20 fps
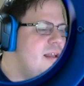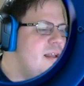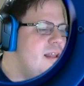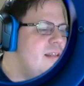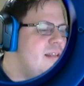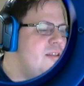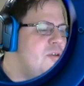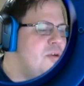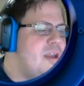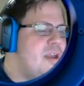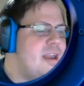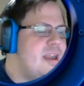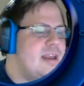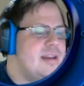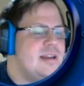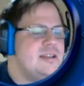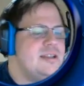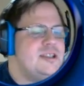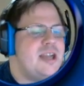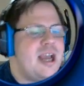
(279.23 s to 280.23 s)
You can
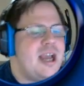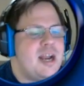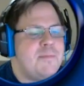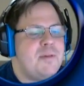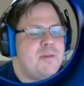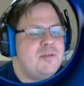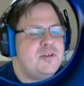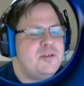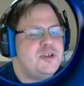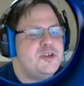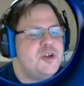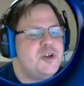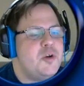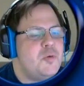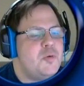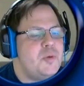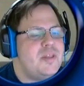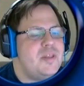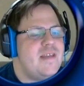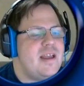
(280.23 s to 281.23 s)
chat about the show
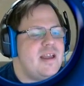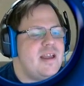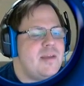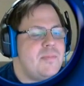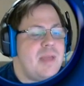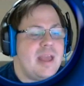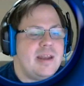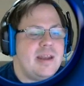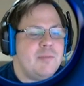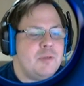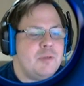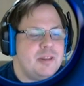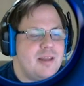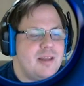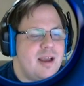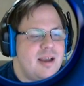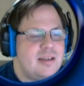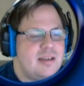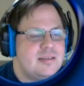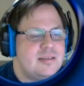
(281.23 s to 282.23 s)
with them and with
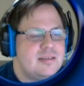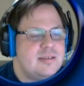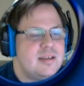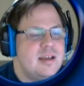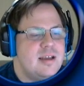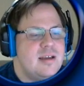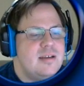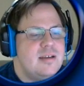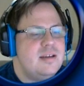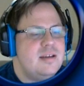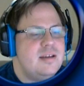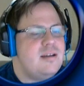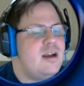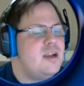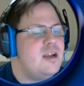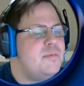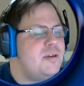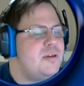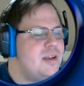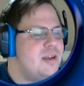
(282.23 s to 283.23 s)
us. You can talk
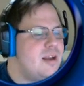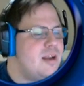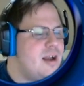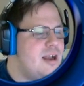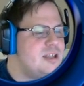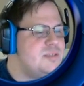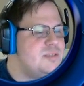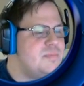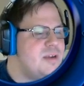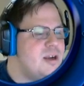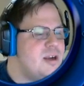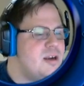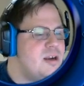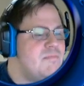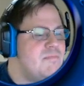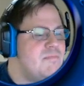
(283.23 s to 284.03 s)
about the Cosmere.